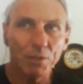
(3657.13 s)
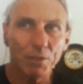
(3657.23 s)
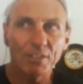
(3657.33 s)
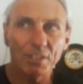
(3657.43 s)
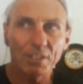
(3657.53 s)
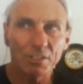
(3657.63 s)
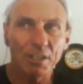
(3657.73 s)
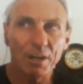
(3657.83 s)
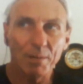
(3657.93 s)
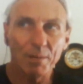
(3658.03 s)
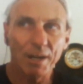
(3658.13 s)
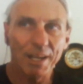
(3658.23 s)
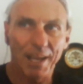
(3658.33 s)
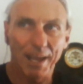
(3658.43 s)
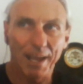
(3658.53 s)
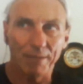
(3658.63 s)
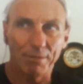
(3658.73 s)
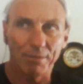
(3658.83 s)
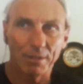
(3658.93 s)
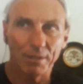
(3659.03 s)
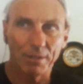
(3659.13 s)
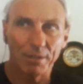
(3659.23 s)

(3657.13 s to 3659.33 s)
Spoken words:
what chance does the harmonic have?